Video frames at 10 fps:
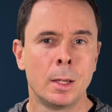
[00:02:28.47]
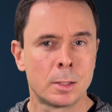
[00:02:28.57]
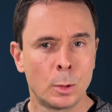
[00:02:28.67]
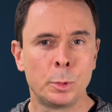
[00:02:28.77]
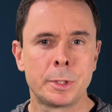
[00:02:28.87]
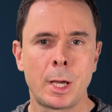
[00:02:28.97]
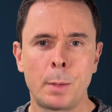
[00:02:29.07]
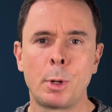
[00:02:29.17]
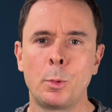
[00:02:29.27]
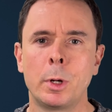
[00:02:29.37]
So we'll
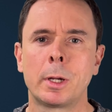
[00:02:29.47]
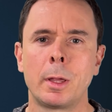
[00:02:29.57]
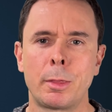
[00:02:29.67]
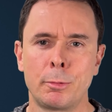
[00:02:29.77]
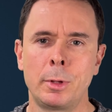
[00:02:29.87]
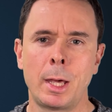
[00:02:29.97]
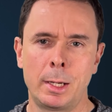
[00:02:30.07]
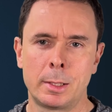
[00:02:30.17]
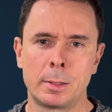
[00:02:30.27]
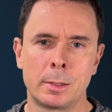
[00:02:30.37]
start by working through that
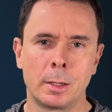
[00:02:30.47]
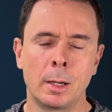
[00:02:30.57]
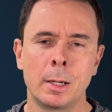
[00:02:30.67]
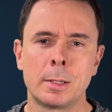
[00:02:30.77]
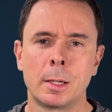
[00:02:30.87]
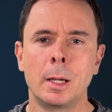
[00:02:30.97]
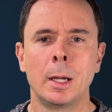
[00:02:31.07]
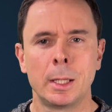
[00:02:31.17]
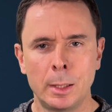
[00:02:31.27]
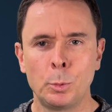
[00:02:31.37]
exercise,
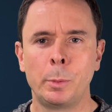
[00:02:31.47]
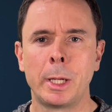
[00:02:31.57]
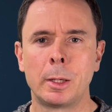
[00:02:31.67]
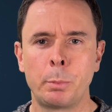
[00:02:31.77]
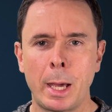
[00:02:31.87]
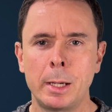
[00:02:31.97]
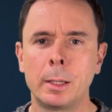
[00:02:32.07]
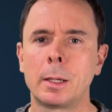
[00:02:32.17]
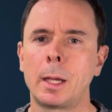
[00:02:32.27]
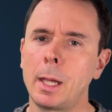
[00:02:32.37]
and then we'll make it
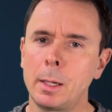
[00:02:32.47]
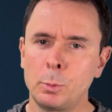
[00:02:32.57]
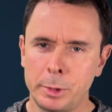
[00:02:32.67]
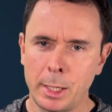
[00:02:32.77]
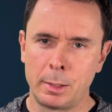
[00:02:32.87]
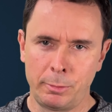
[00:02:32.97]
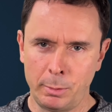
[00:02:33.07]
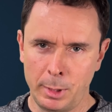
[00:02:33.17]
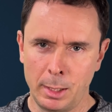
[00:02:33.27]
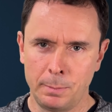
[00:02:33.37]
panic, and we'll take it
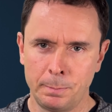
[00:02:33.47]
from there.